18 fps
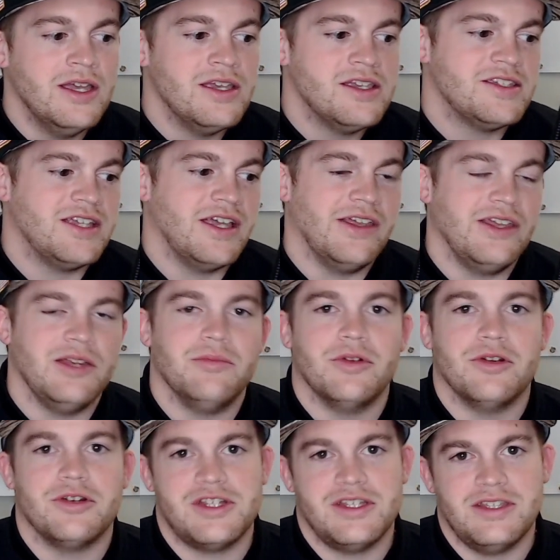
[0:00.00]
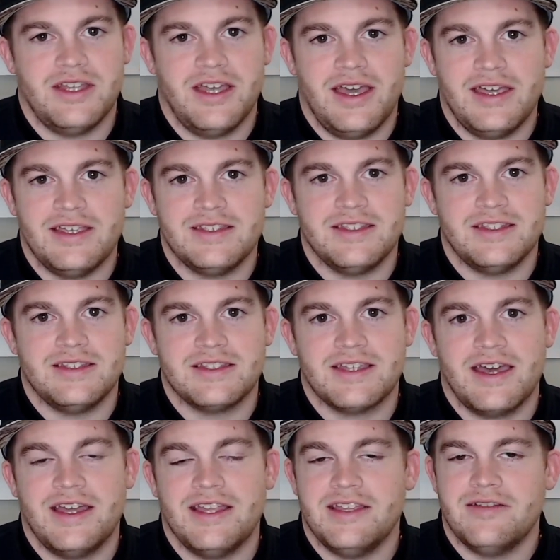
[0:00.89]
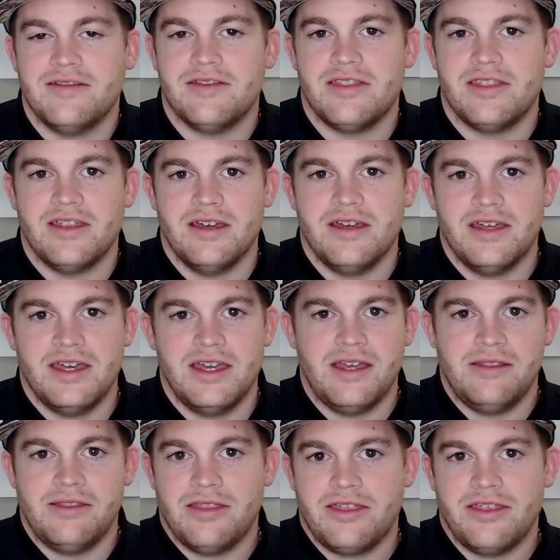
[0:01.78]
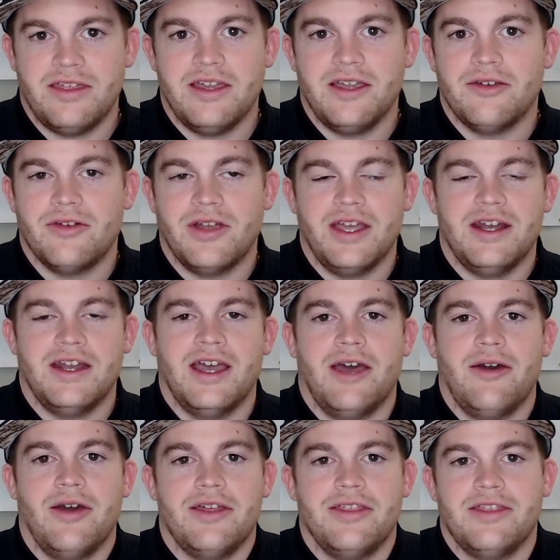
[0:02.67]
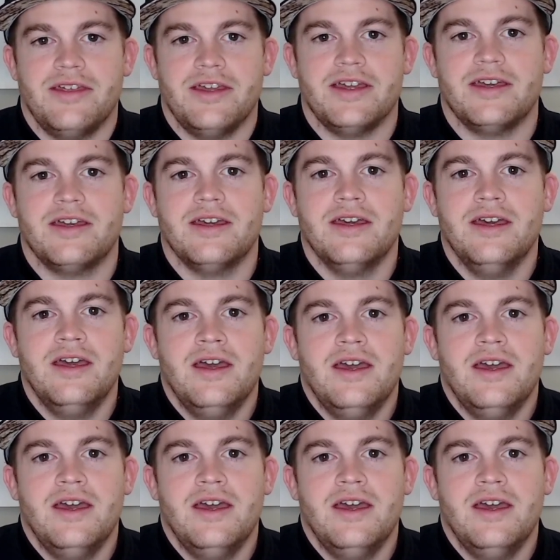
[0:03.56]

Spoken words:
selling merchandise, it's kind of the in thing right now, I think,